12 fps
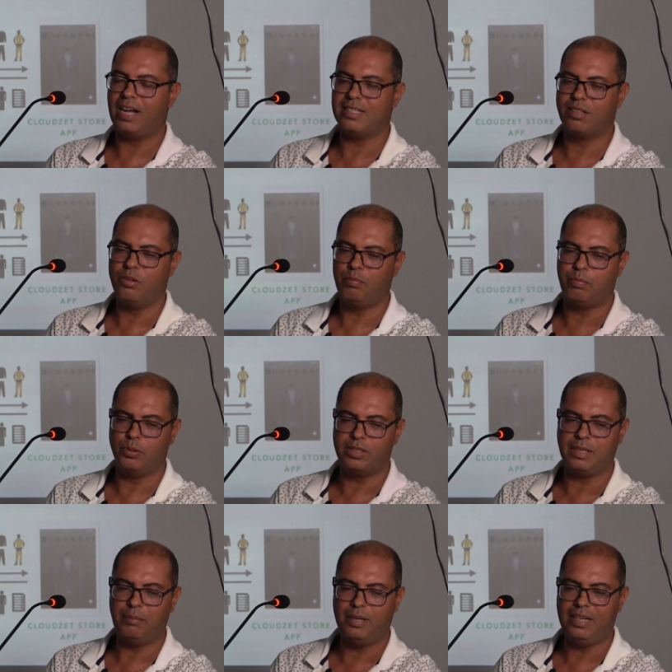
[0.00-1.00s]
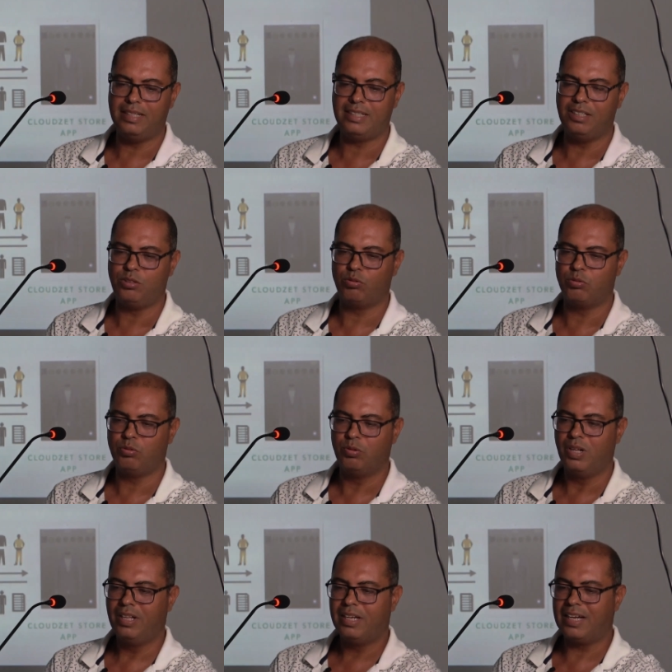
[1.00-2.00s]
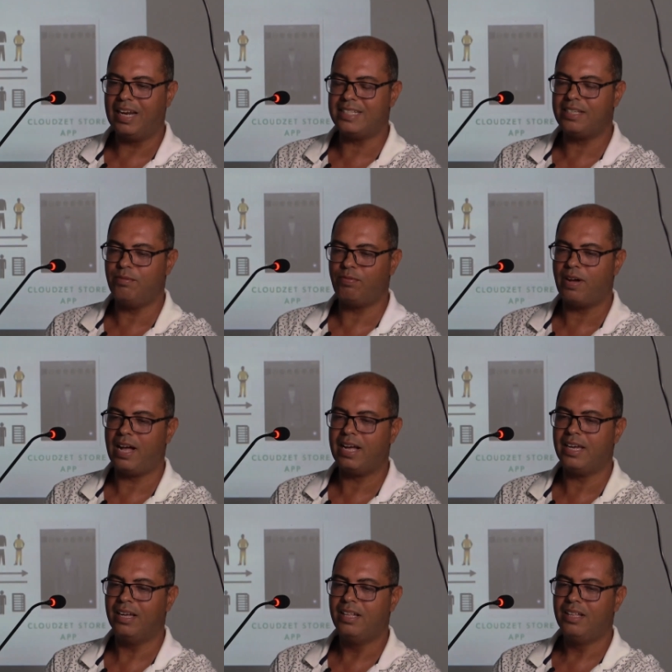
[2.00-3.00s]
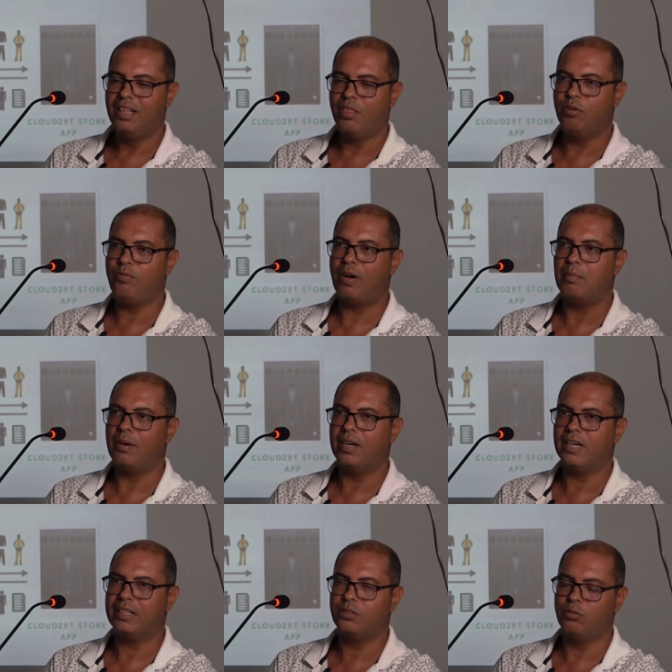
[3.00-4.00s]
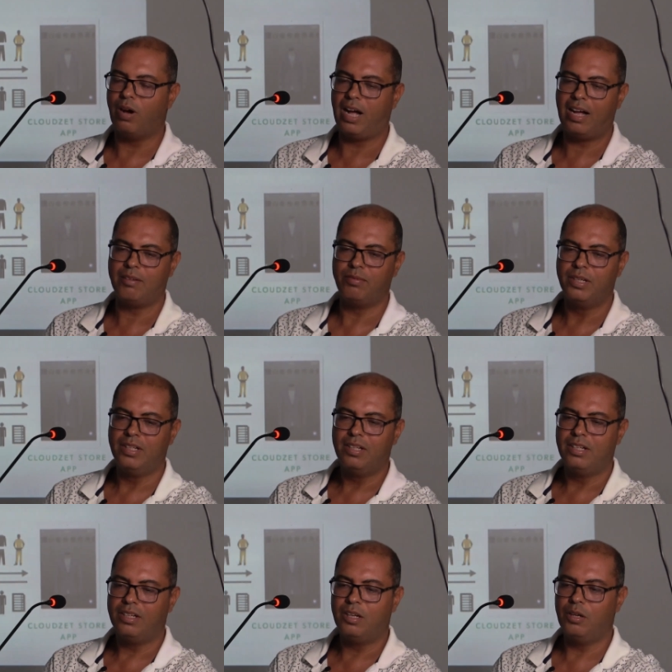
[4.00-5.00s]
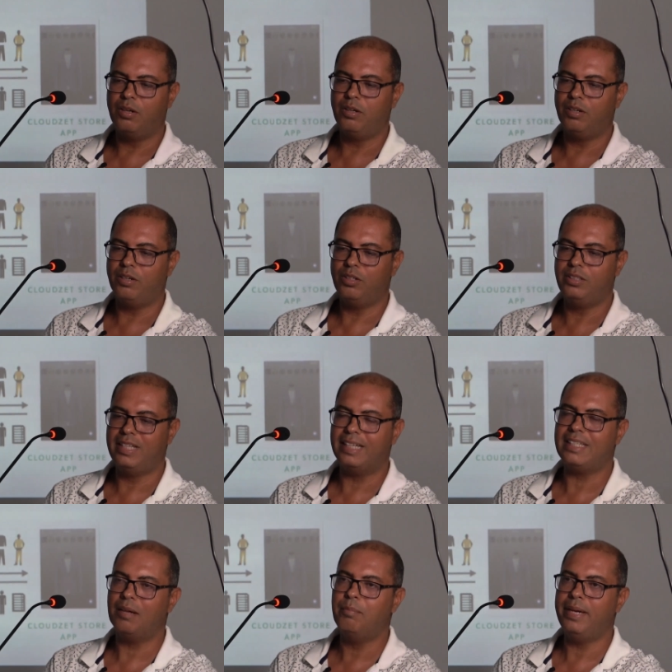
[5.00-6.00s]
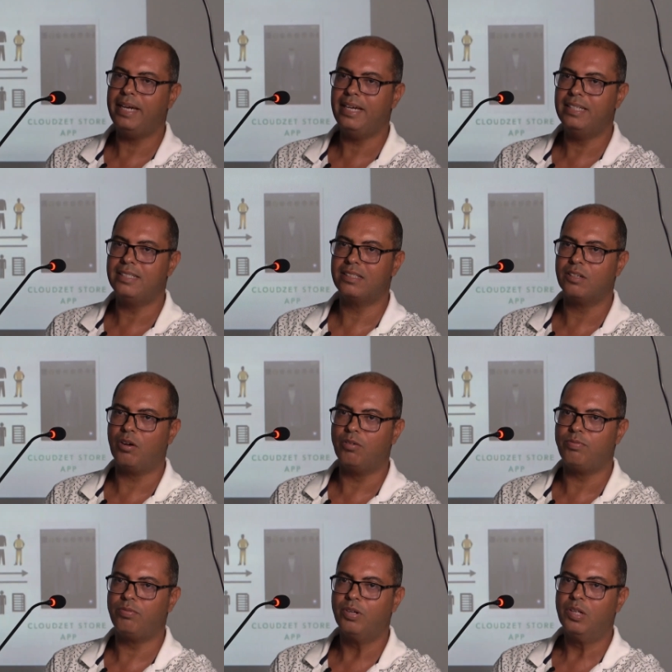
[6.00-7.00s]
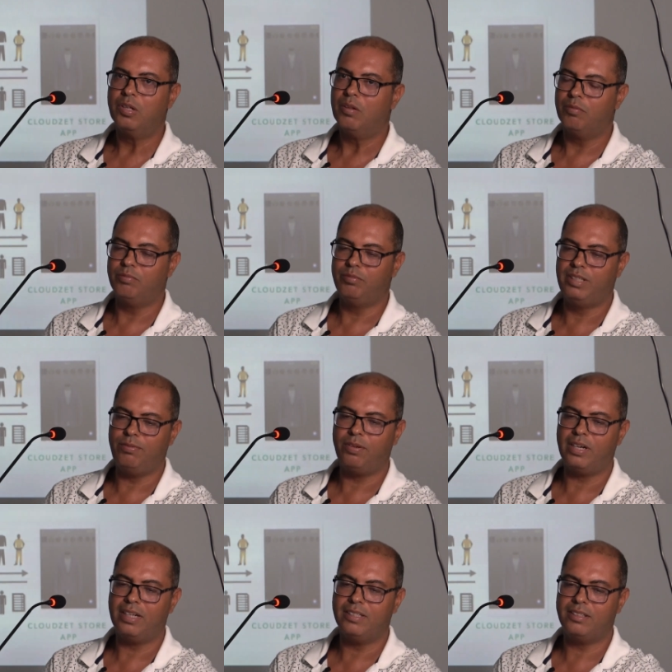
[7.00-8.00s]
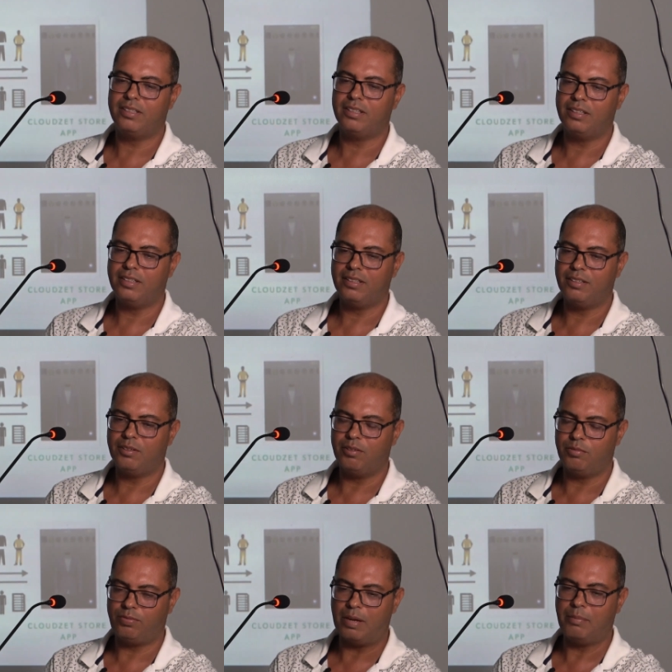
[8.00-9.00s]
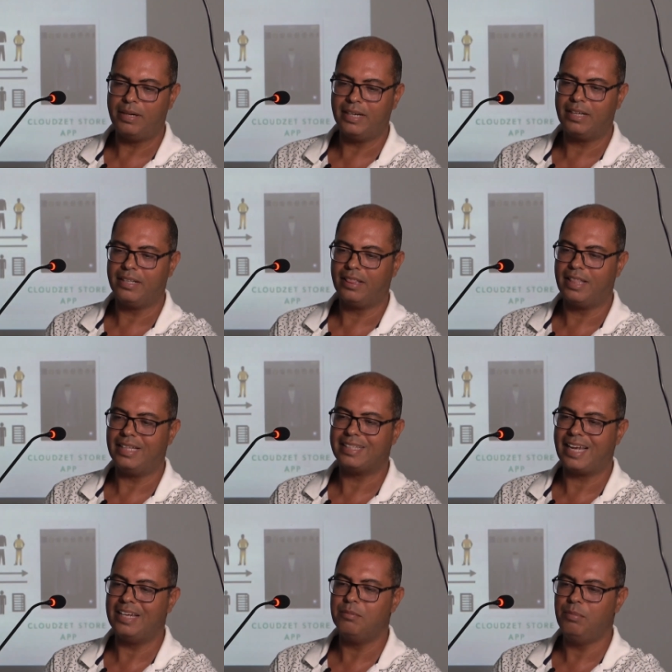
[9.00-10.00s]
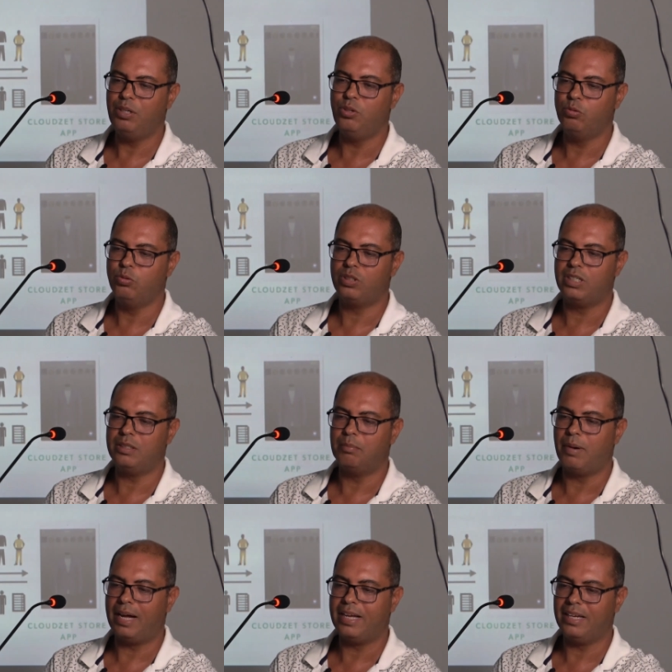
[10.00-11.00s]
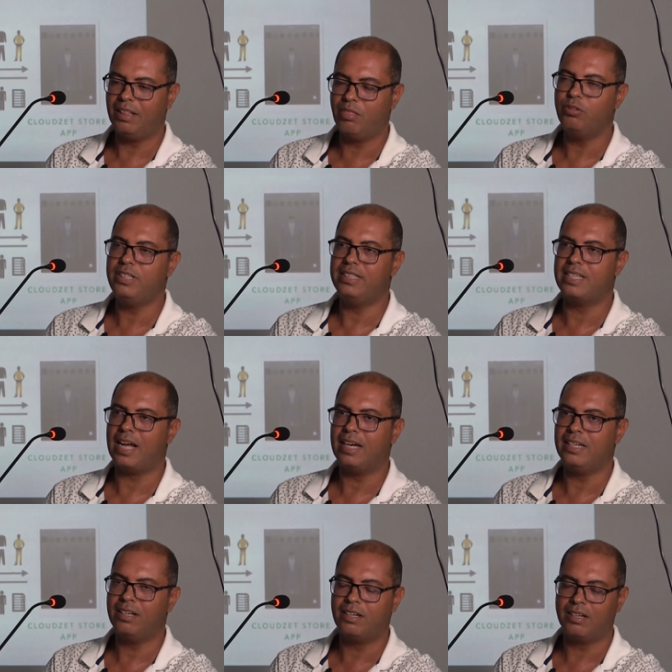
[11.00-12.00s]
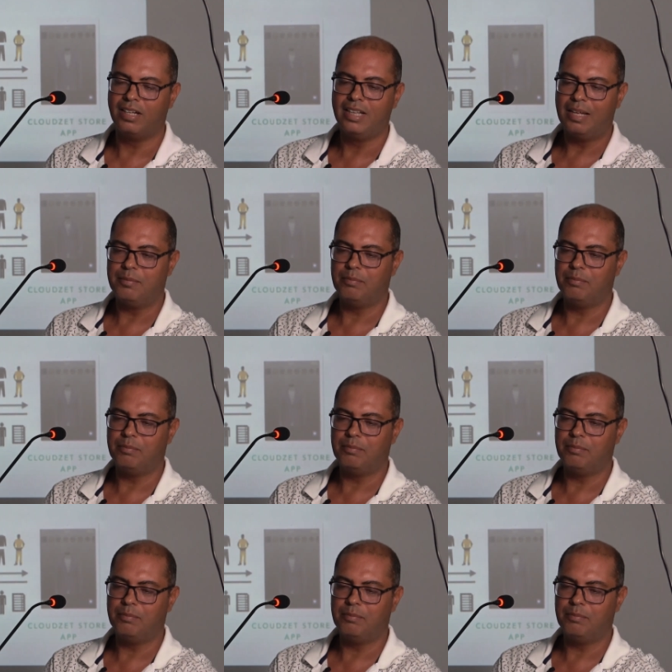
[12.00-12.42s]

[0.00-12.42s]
us the possibility to classify the fabric, to have a database of different fabric that can be used by the designer,